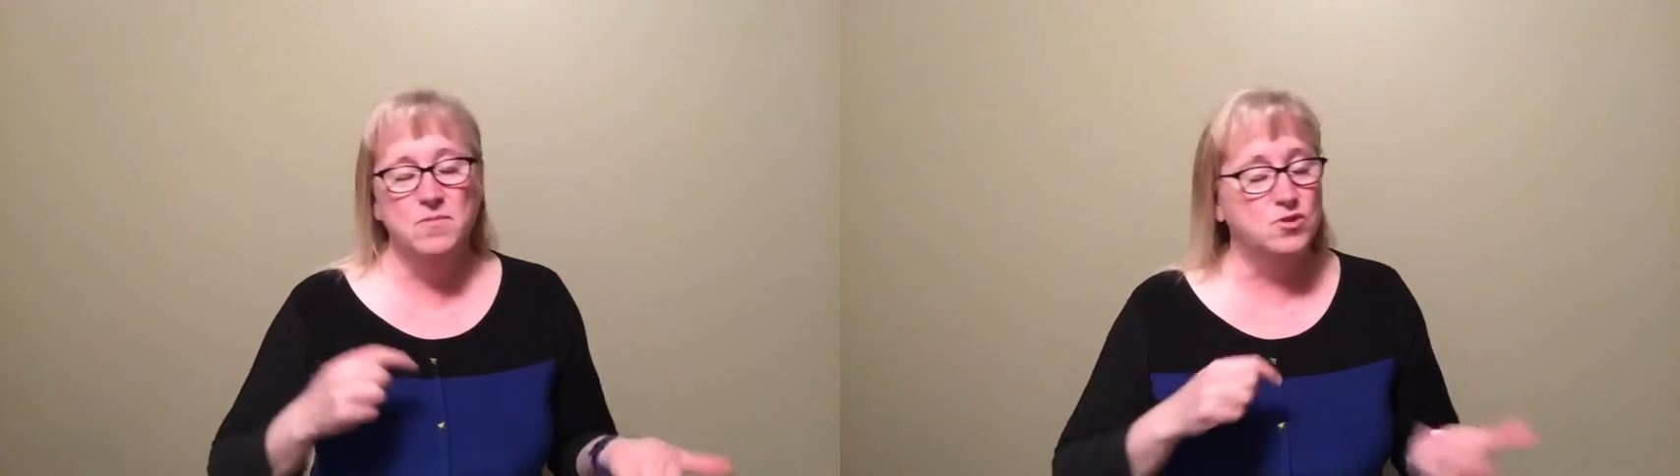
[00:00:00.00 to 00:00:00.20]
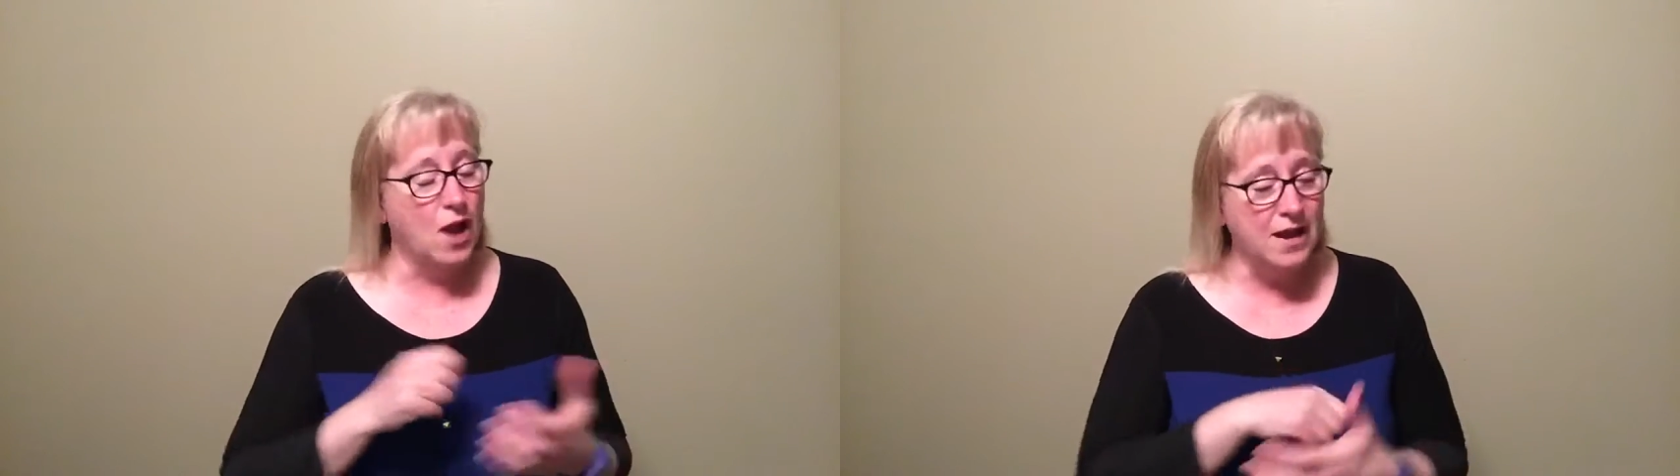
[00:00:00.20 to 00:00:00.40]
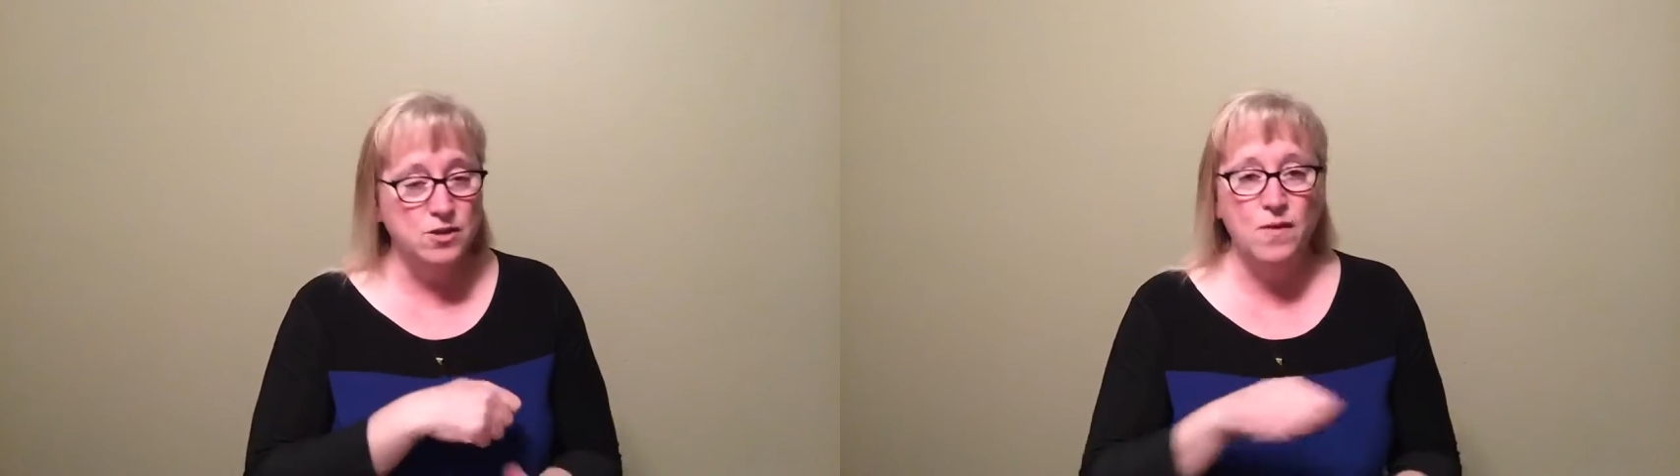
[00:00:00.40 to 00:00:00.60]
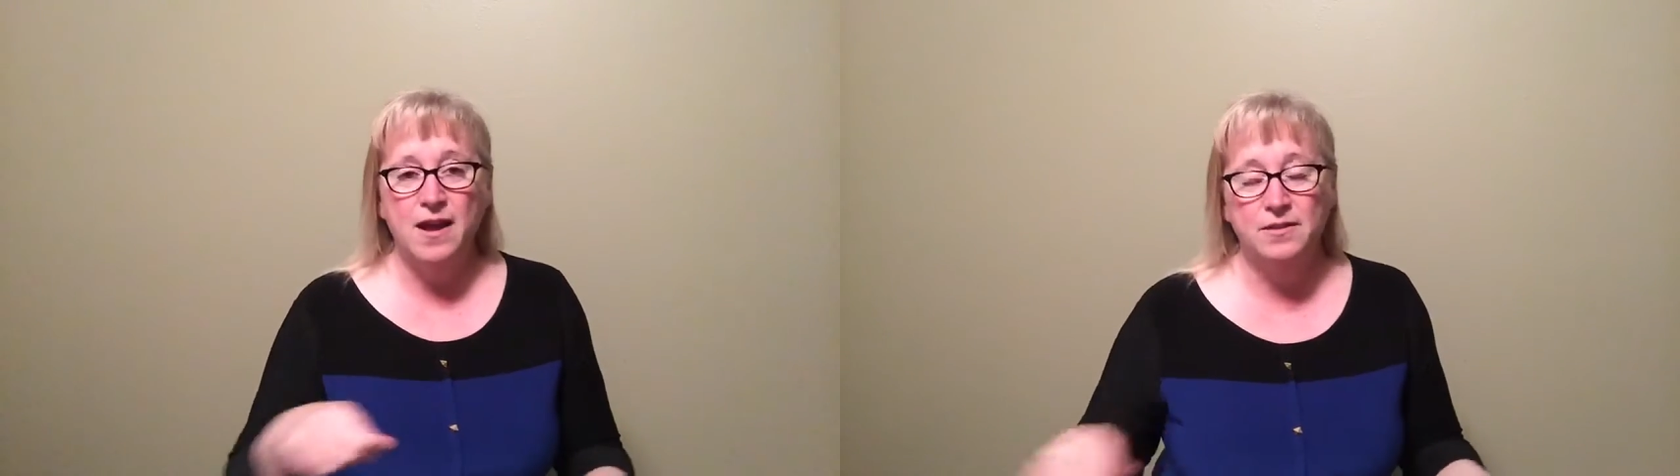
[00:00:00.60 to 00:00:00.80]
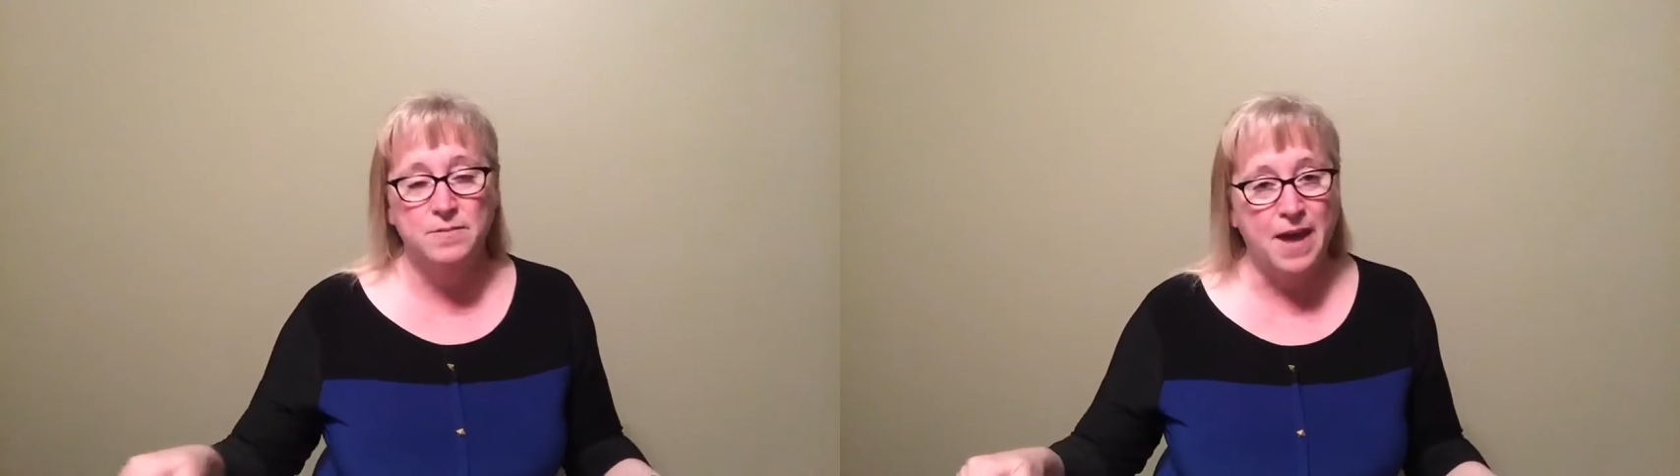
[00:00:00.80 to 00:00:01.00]
trying to
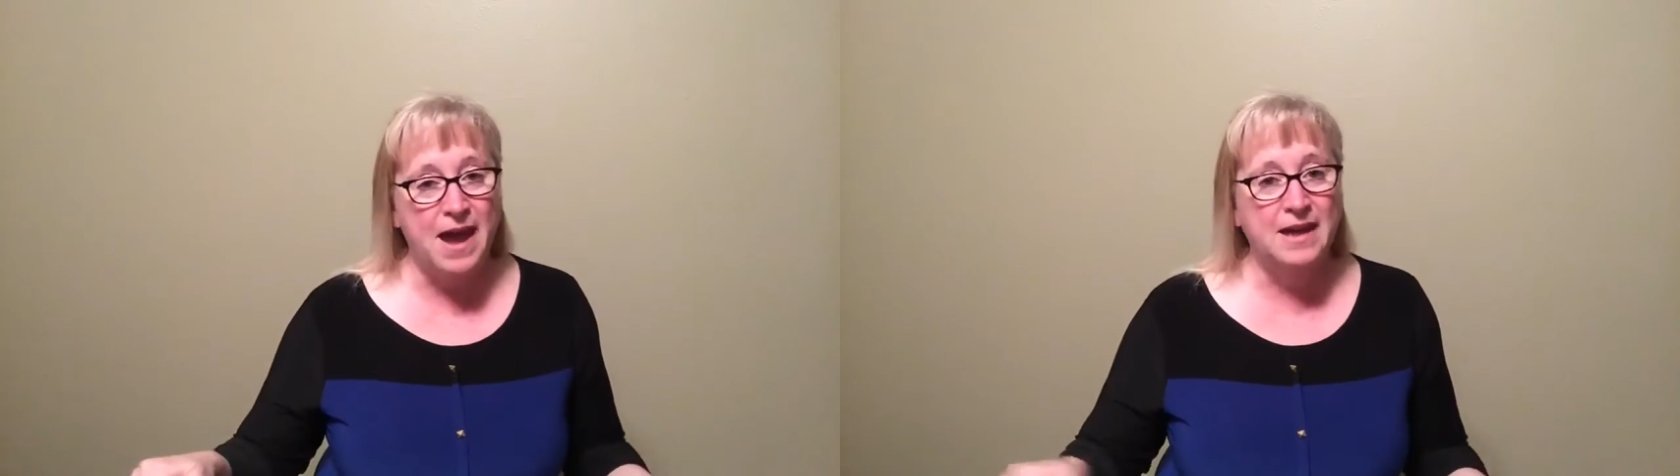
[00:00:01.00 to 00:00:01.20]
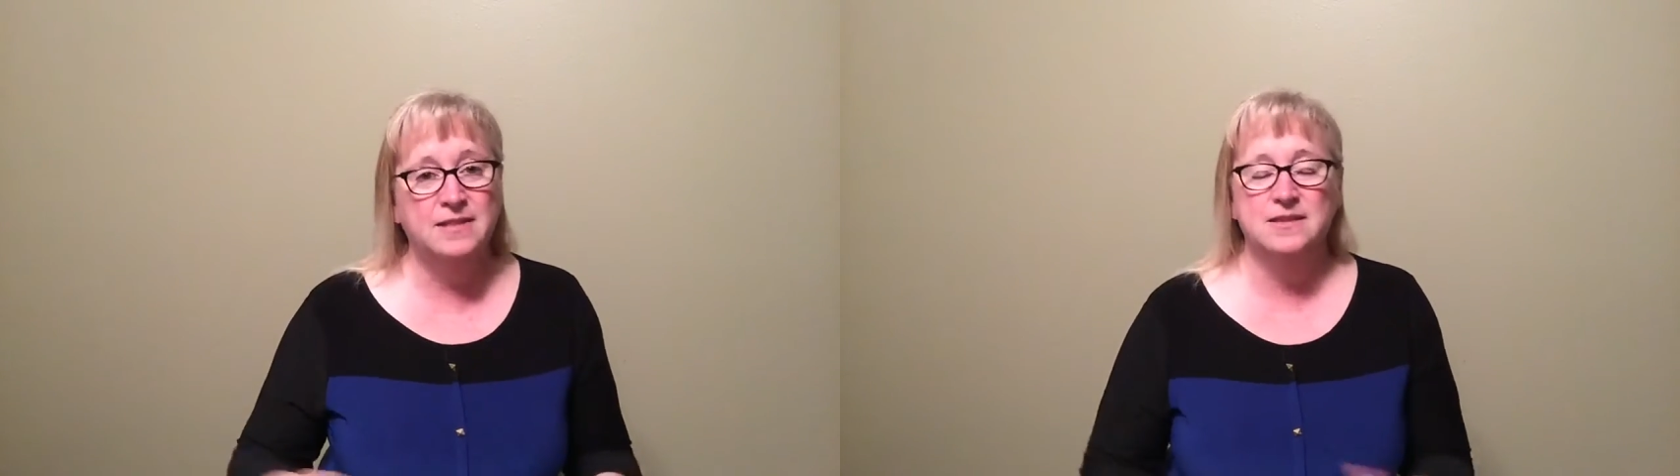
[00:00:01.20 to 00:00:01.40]
write on the bag